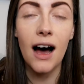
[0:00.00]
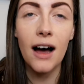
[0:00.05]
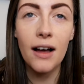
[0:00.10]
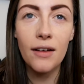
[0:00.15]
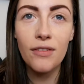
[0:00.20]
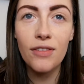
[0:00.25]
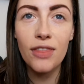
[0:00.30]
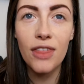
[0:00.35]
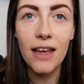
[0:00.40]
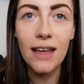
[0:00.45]

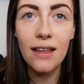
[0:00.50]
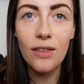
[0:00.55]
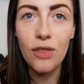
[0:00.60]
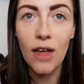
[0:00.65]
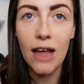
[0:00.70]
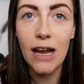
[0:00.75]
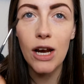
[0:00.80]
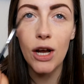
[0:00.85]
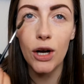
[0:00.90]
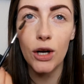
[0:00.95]
I think
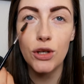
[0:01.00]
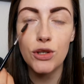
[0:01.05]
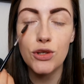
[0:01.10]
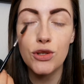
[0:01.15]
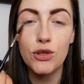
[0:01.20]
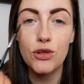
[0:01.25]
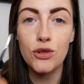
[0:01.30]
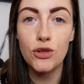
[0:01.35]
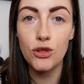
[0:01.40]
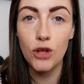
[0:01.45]
they look
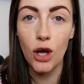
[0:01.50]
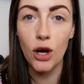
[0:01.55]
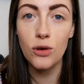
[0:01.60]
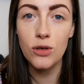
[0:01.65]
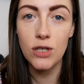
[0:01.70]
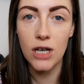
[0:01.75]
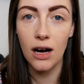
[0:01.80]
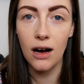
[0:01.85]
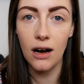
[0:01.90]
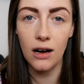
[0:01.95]

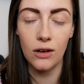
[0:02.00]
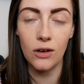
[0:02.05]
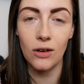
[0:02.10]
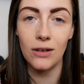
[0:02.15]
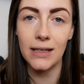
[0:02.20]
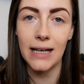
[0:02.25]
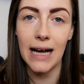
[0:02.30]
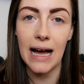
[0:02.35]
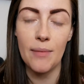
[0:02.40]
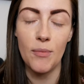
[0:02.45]
so dark
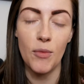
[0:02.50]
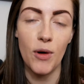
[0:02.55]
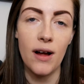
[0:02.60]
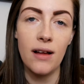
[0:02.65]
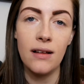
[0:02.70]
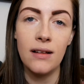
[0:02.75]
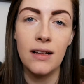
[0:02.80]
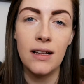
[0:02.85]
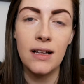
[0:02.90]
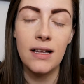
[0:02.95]
on
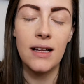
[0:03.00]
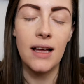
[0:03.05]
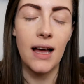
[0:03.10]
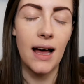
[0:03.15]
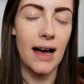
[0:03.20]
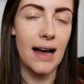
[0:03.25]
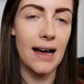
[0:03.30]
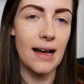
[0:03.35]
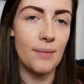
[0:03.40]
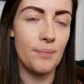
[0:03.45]
camera.
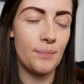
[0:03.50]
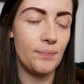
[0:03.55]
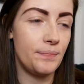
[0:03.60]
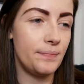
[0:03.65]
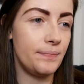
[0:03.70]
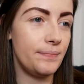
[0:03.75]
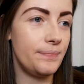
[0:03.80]
And